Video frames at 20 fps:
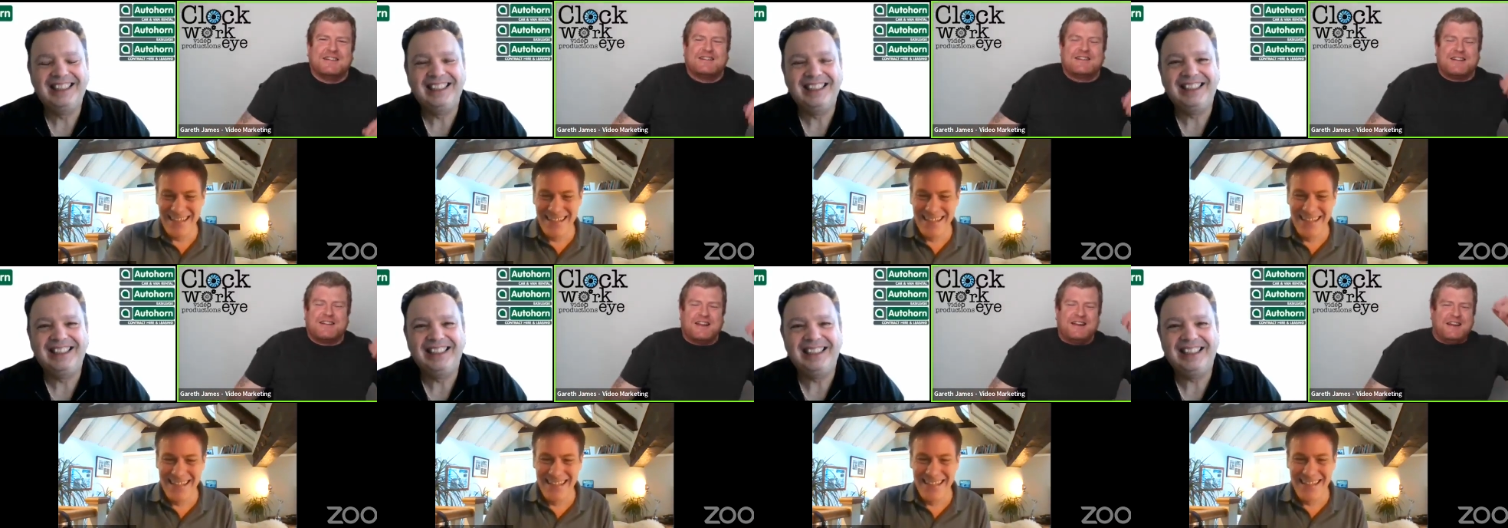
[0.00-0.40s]

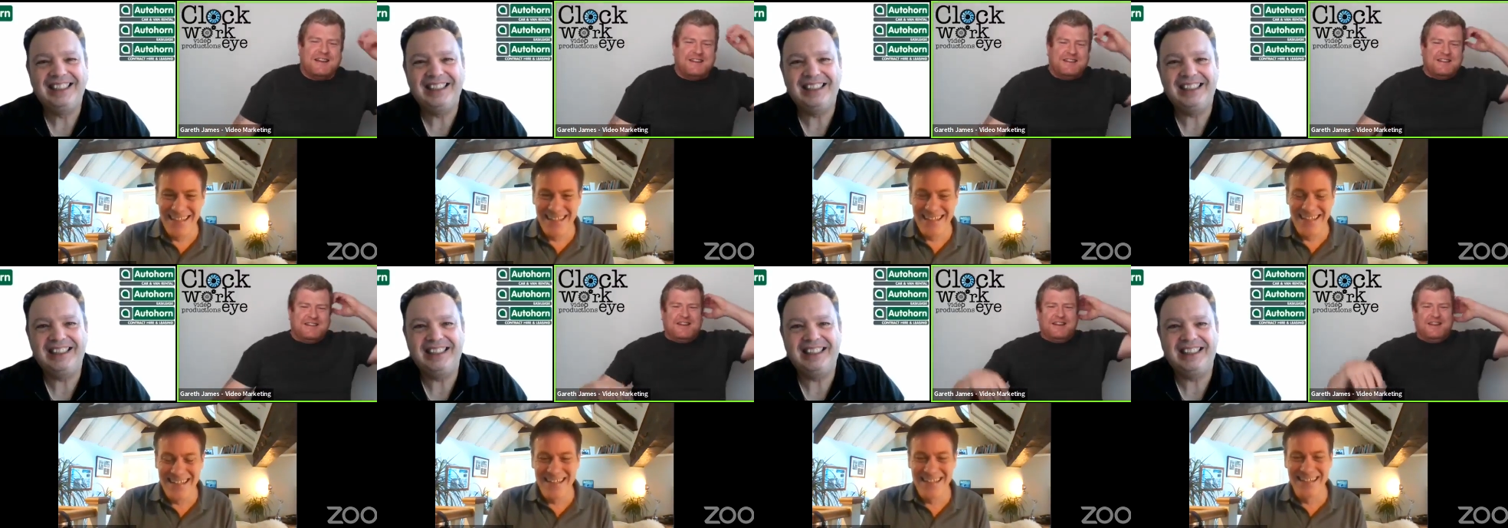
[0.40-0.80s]
Speaker 1: slightly
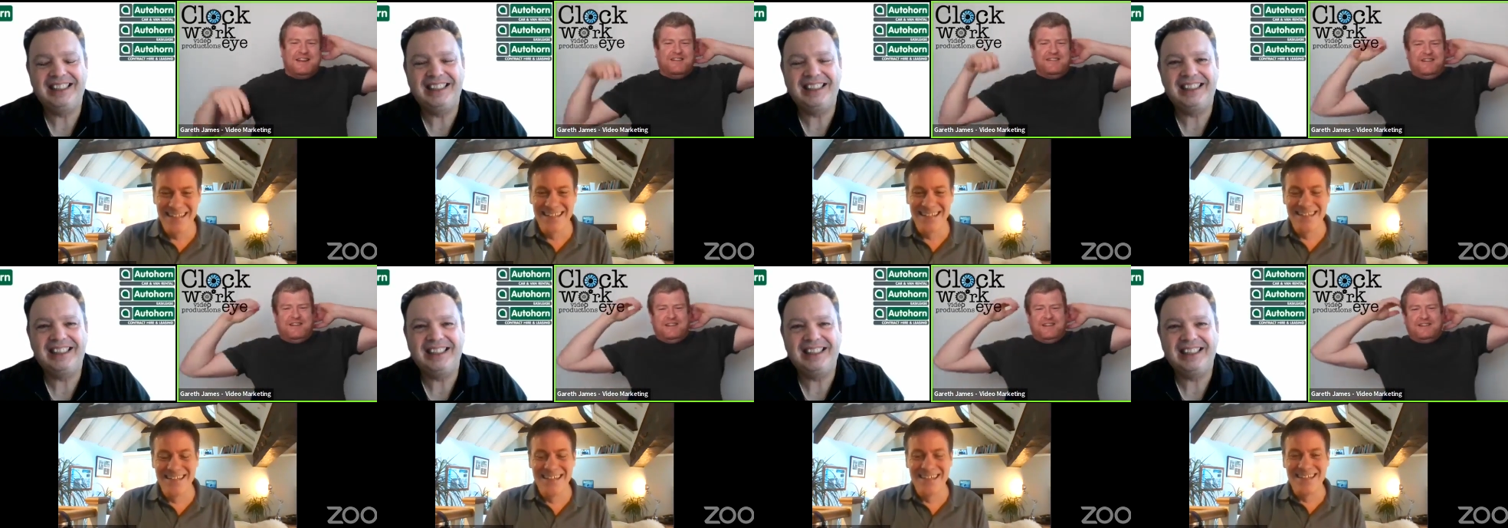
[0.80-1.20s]

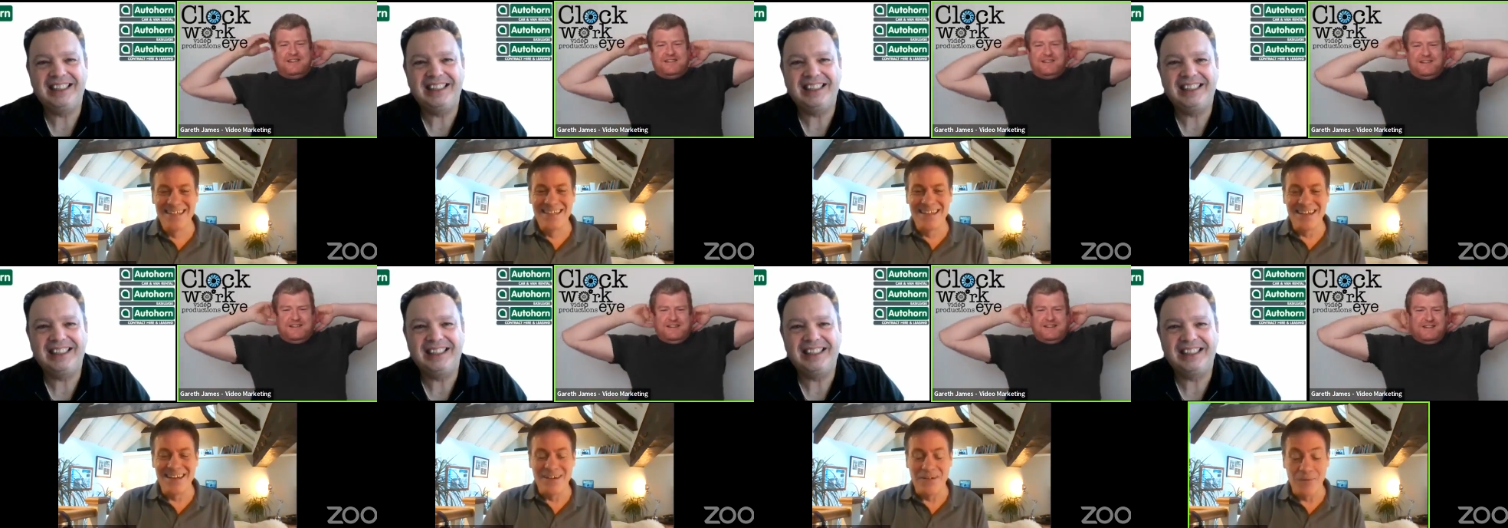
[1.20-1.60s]

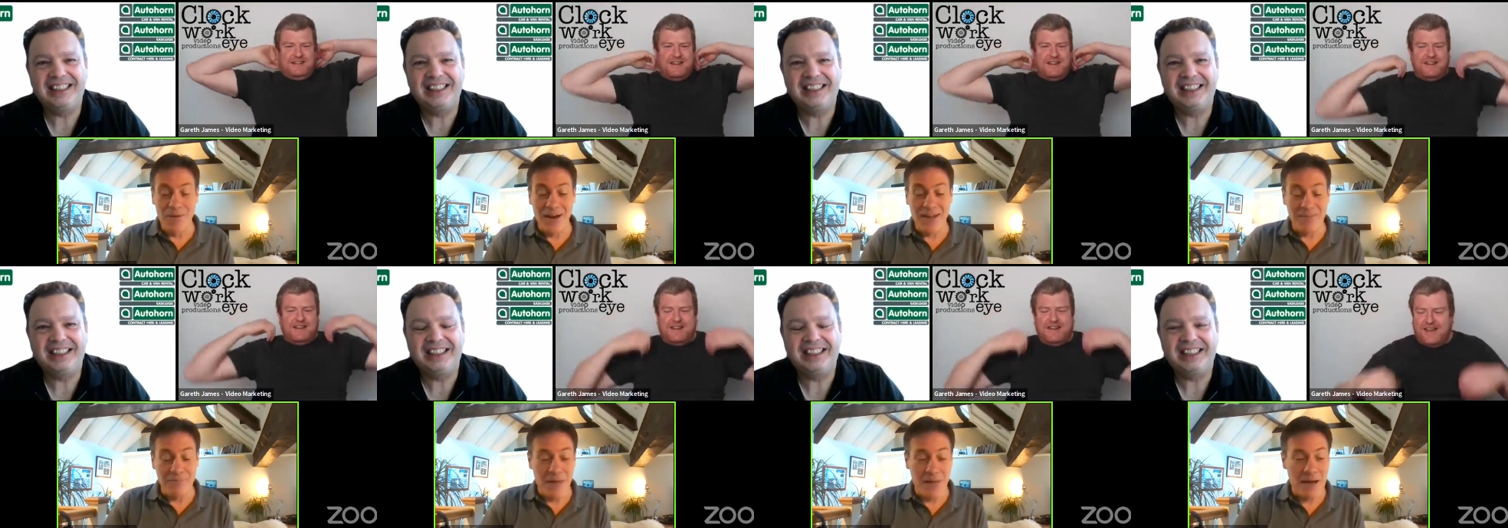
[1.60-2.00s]
delirious. And
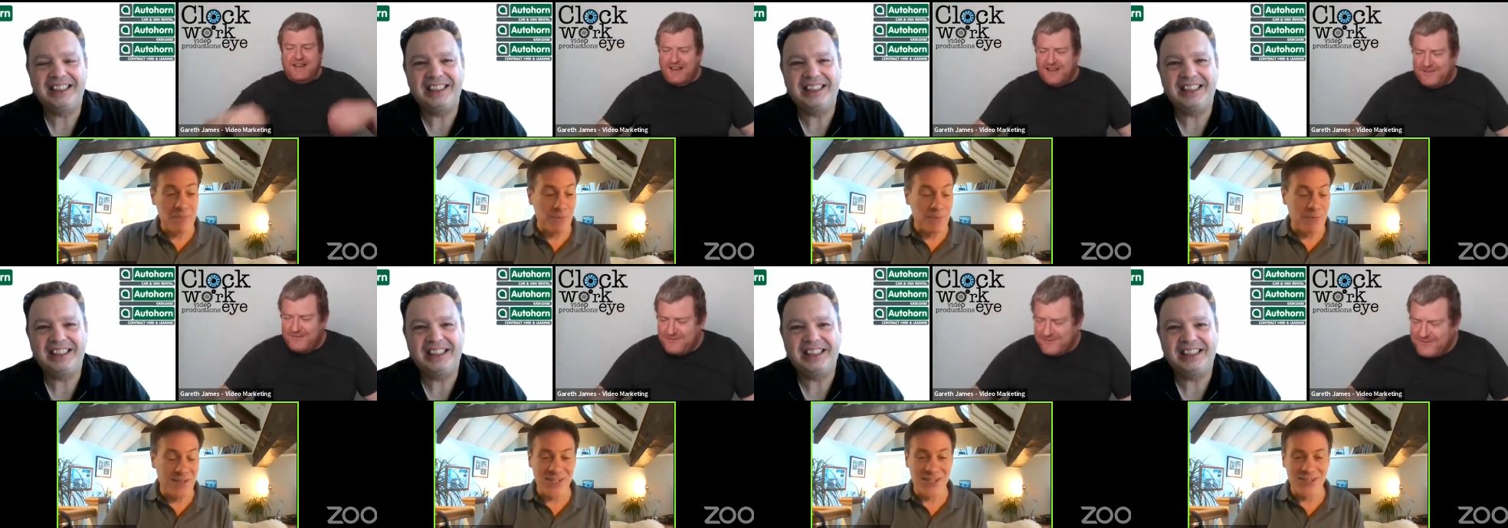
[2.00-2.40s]
well, uh,
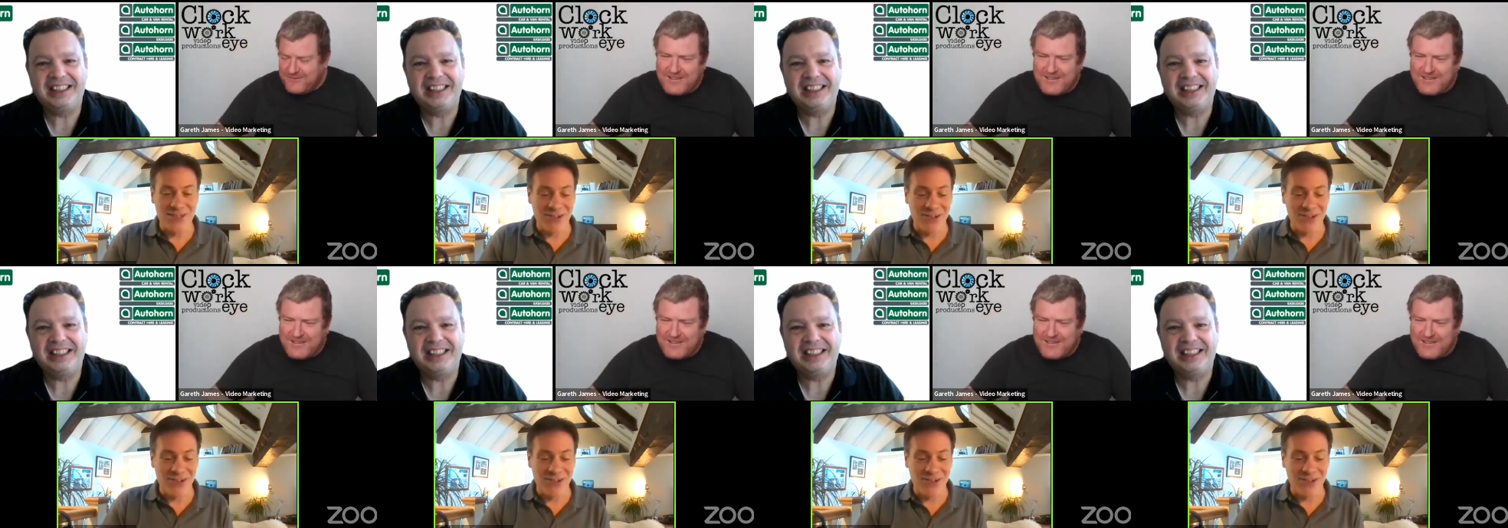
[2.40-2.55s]
maybe we should